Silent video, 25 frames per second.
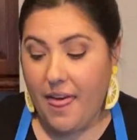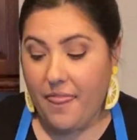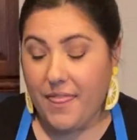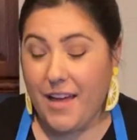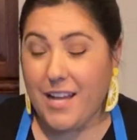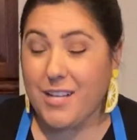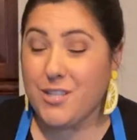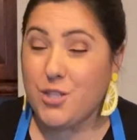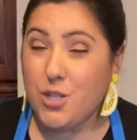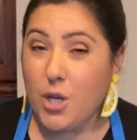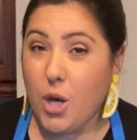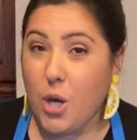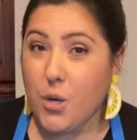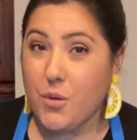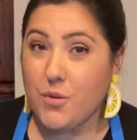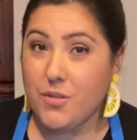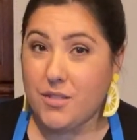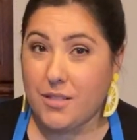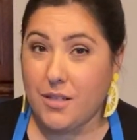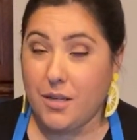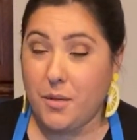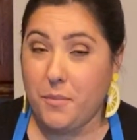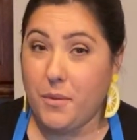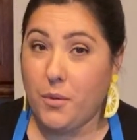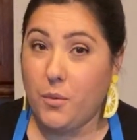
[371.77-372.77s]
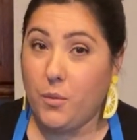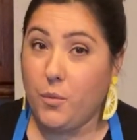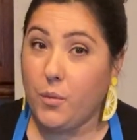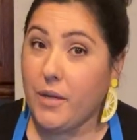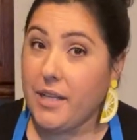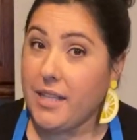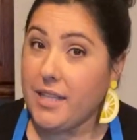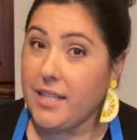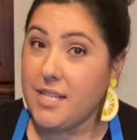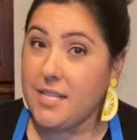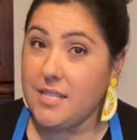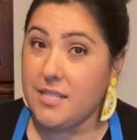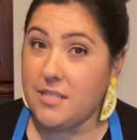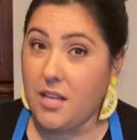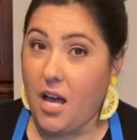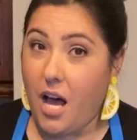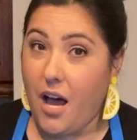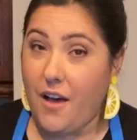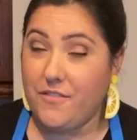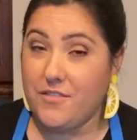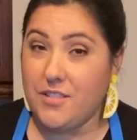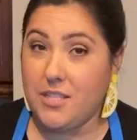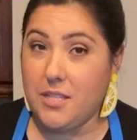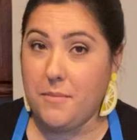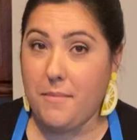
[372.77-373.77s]
that dough is going to be really
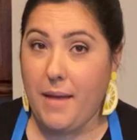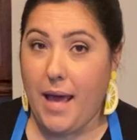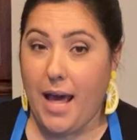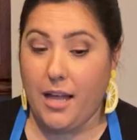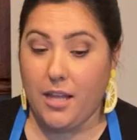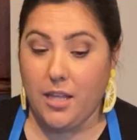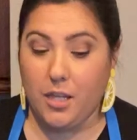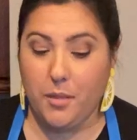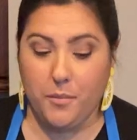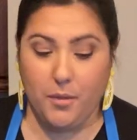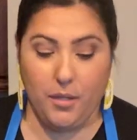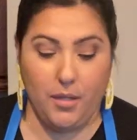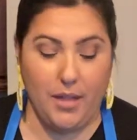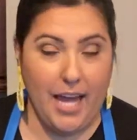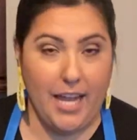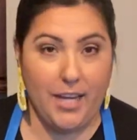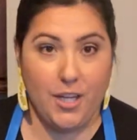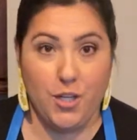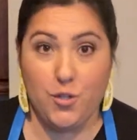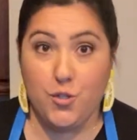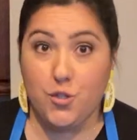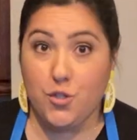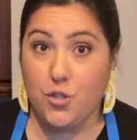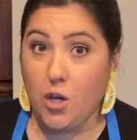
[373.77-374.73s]
soft and malleable and you